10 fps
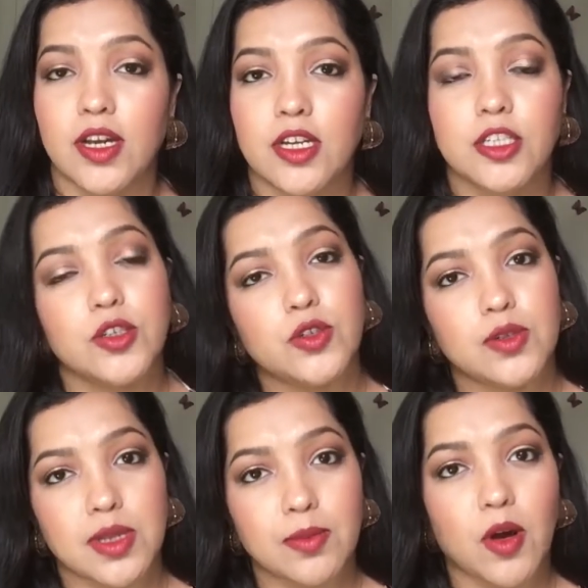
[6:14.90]
due to
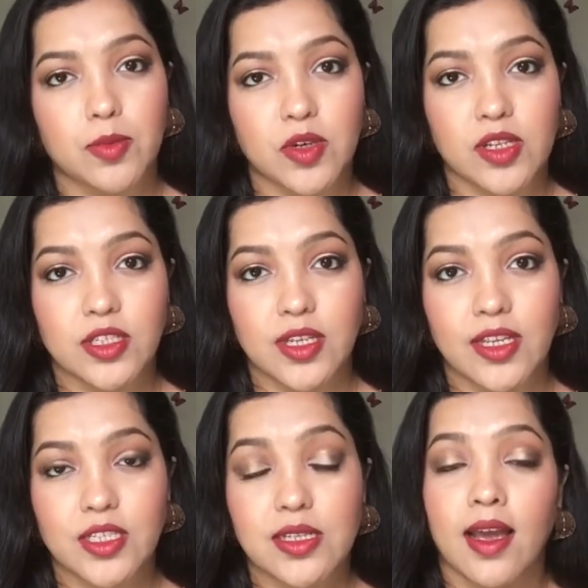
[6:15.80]
some hormonal
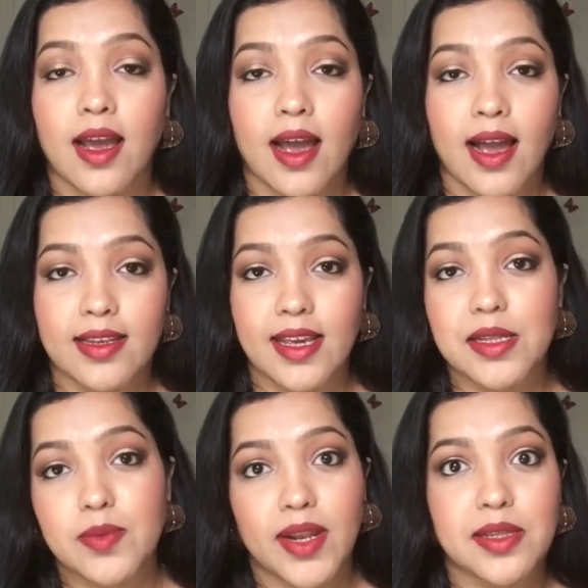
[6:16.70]
changes. And
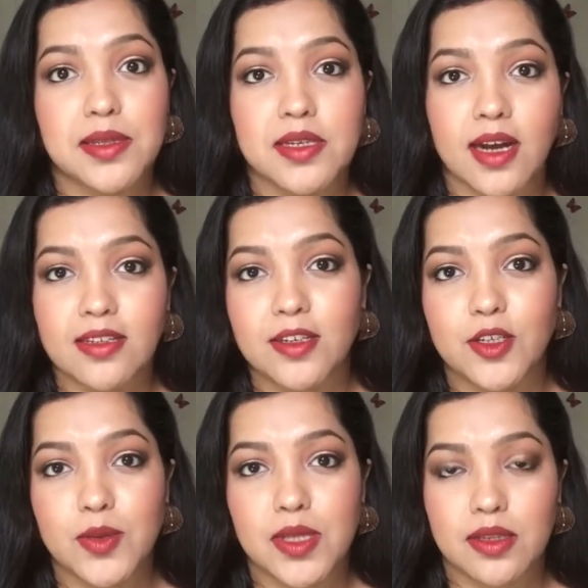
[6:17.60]
yes, when I
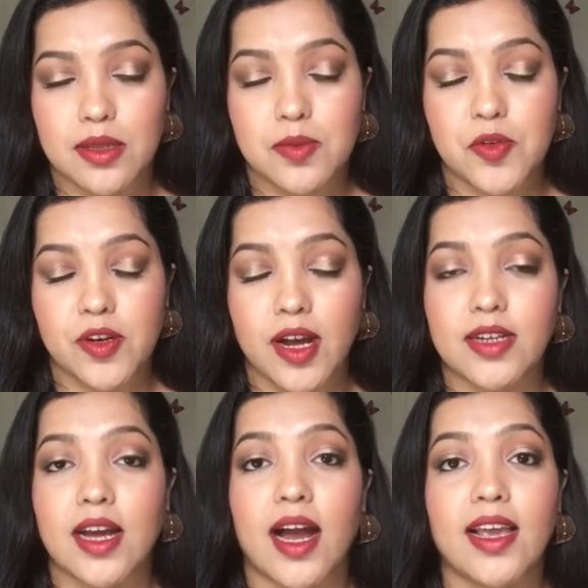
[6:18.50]
started using this
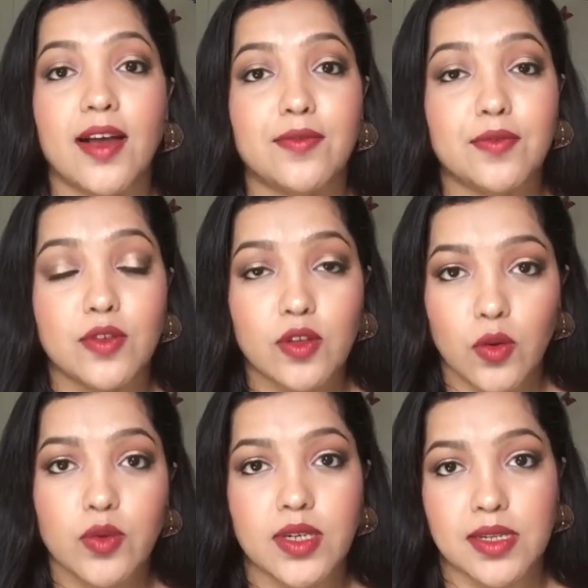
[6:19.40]
product, I have
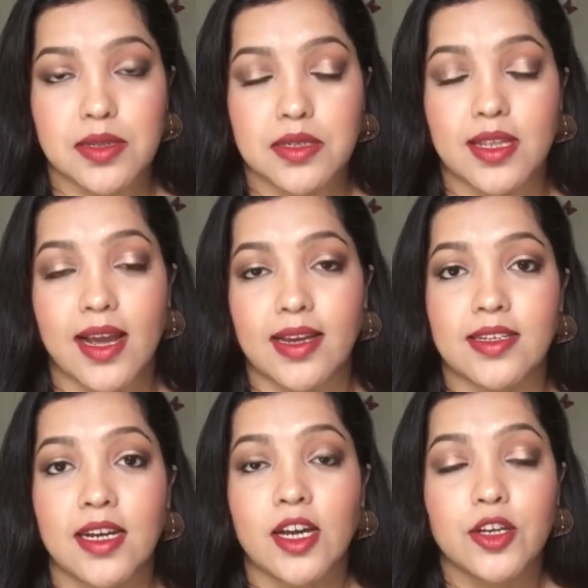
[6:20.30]
noticed that
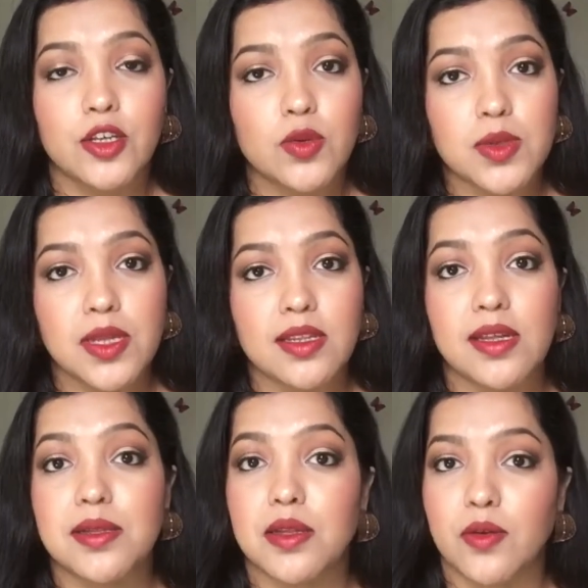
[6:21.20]
using
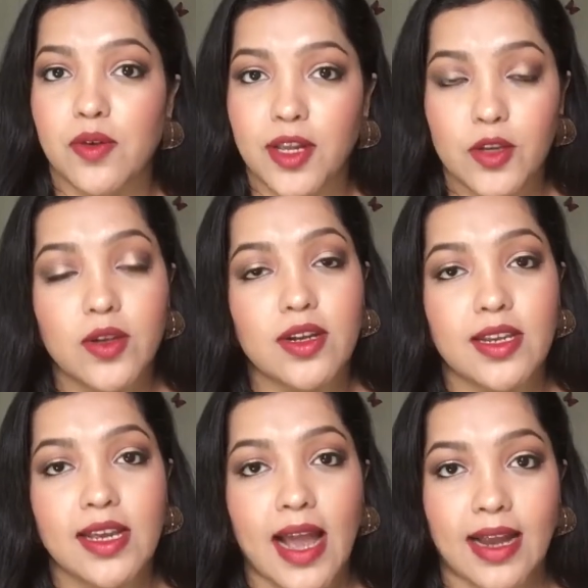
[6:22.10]
this
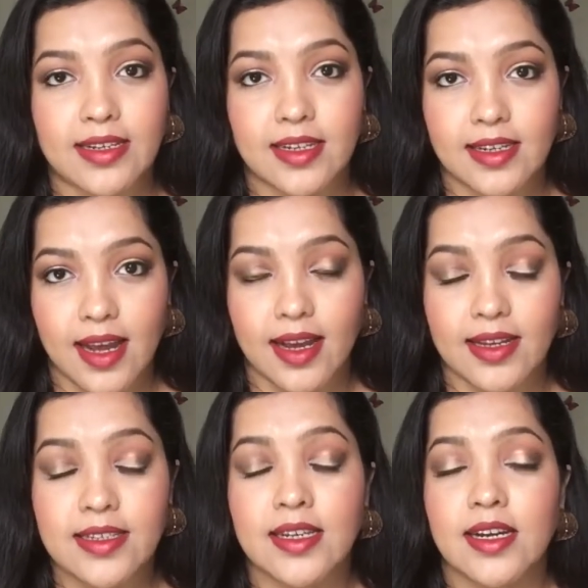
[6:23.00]
regularly at
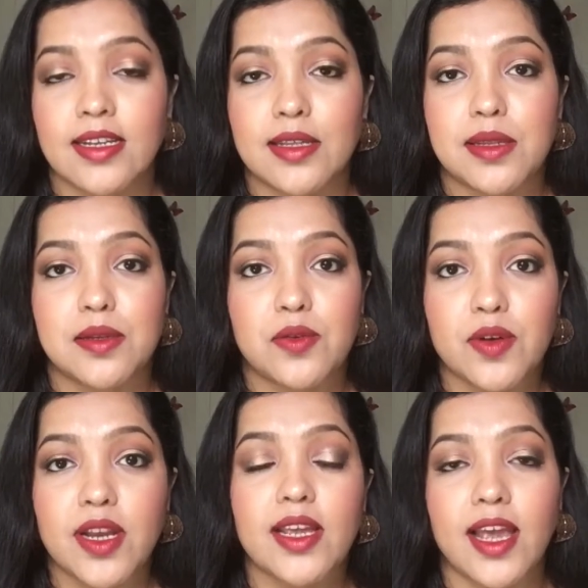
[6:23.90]
night, this has
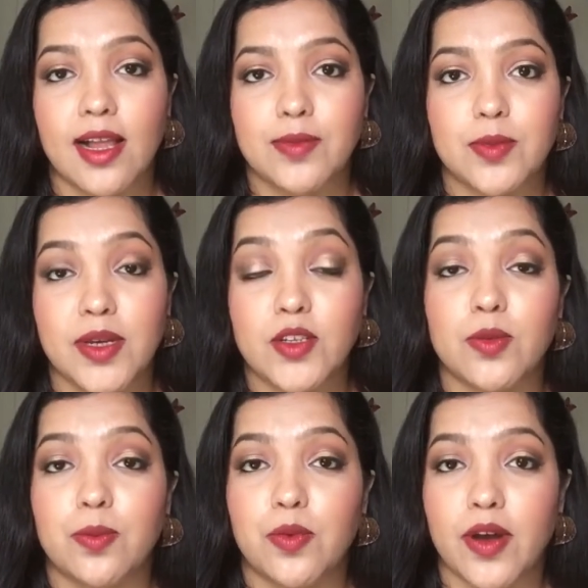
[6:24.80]
really helped me
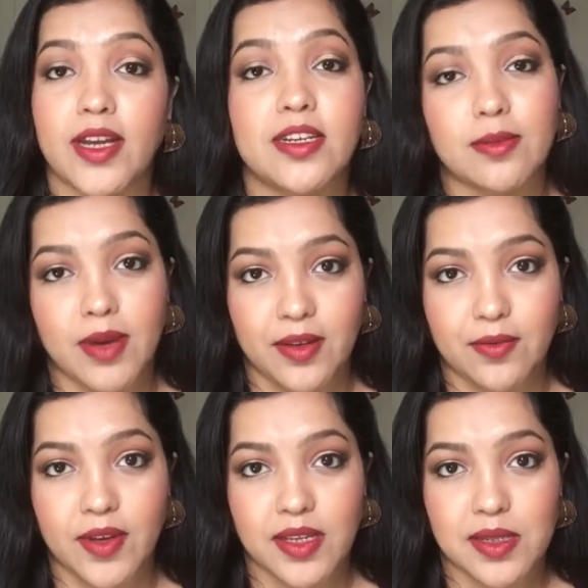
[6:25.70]
to brighten my
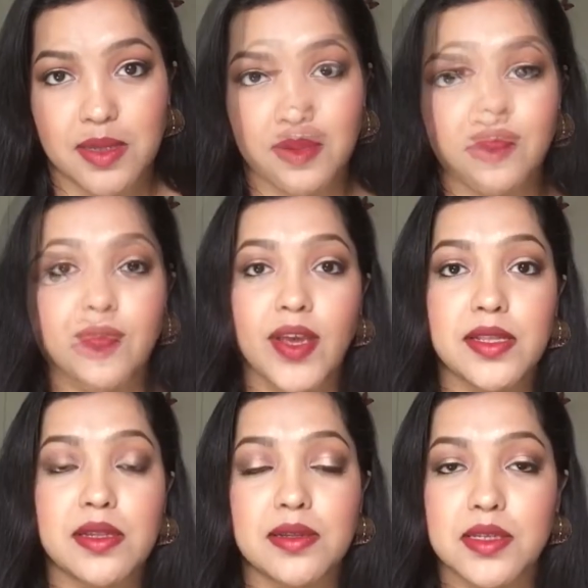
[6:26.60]
face. My
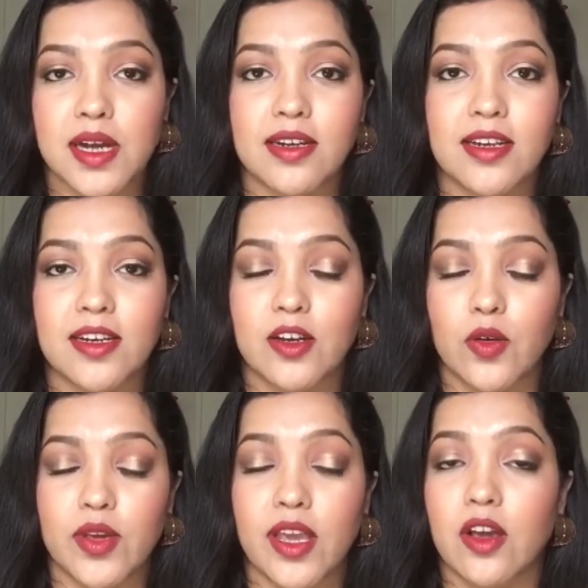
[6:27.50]
face started
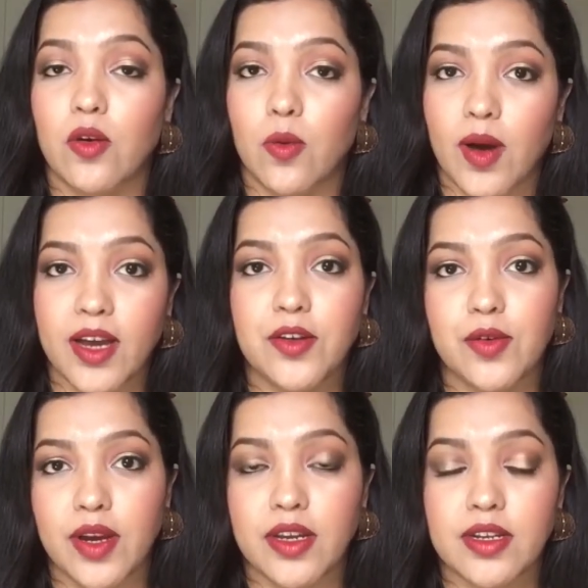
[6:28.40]
looking quite
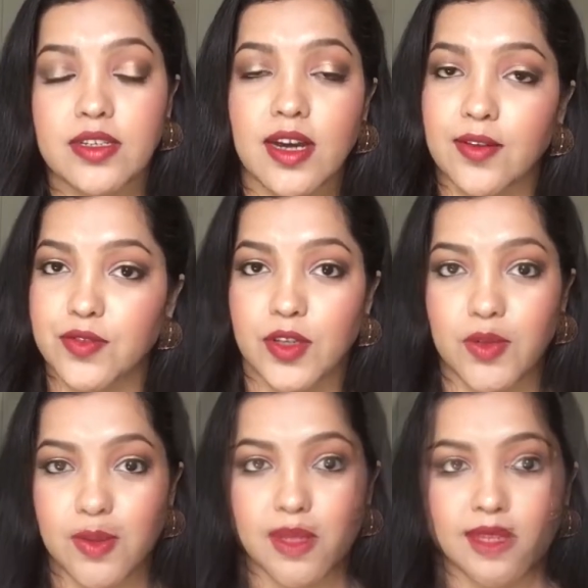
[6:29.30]
radiant after
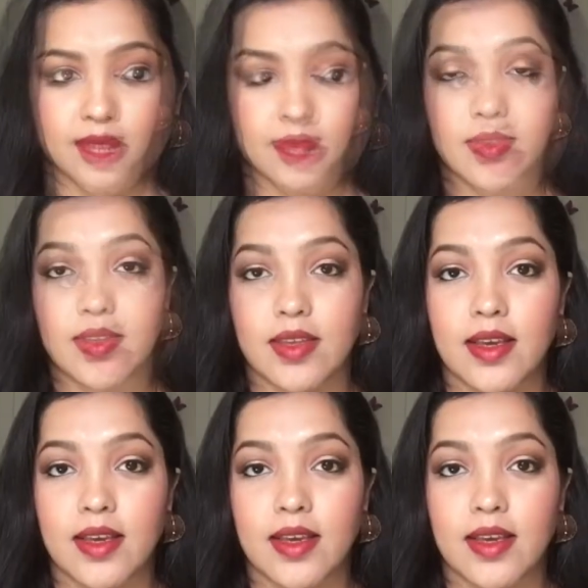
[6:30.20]
using this.